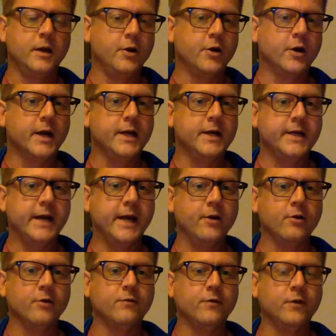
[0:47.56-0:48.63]
your
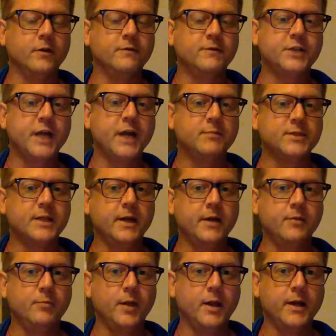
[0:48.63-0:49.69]
container full of shapes that
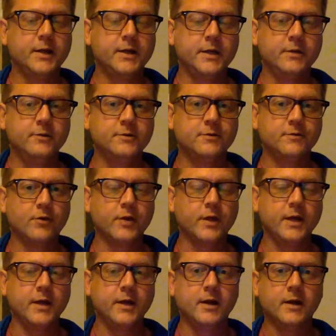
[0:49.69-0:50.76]
you plan to use for
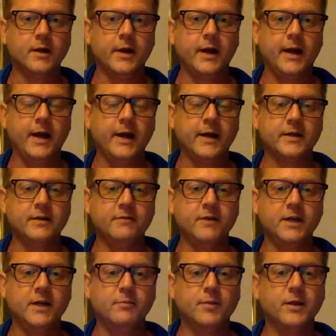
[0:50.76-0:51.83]
the
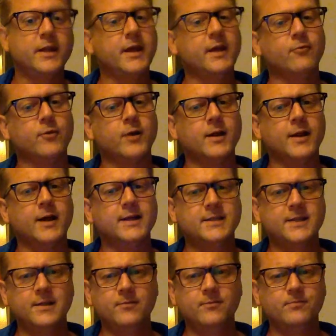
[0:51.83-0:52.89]
activity, but then
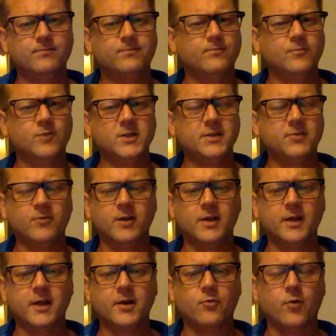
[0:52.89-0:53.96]
realized it wasn't
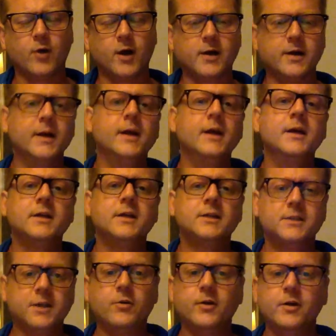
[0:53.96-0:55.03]
really going to work.
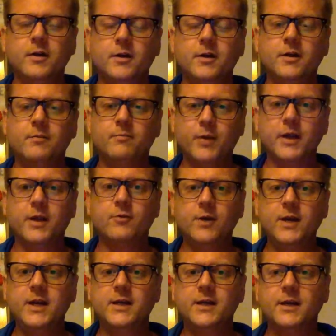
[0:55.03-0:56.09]
But you
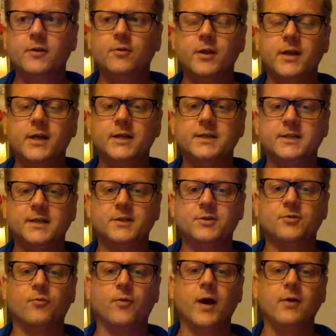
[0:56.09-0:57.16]
need to know the
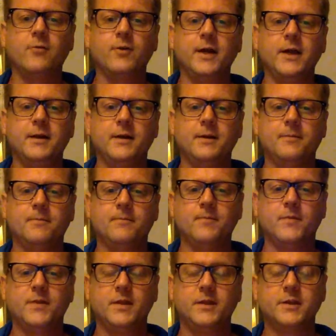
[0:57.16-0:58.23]
distance around it,
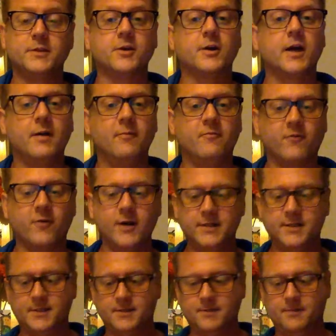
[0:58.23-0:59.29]
the
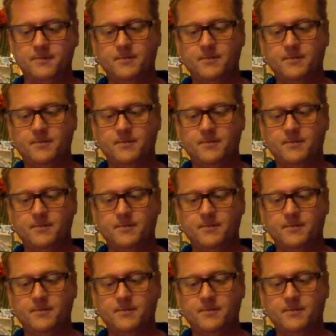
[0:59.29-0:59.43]
circumference.